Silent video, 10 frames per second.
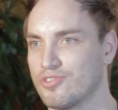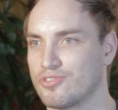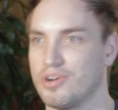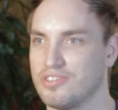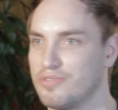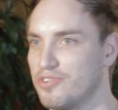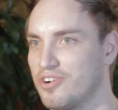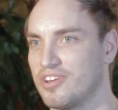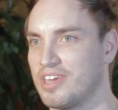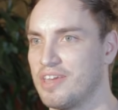which is crazy
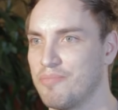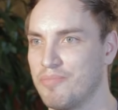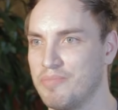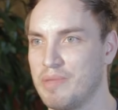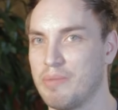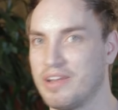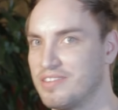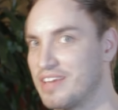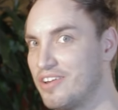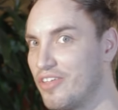for a game made by
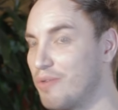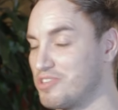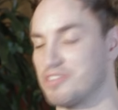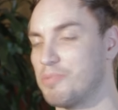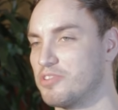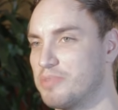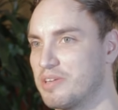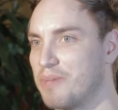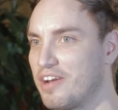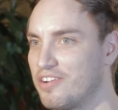Nintendo that wasn't supposed to be
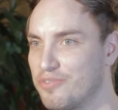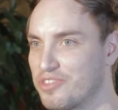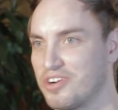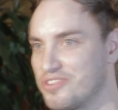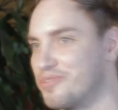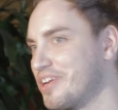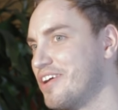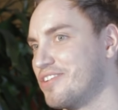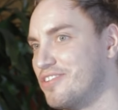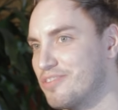competitive with cartoon
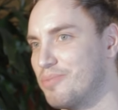characters,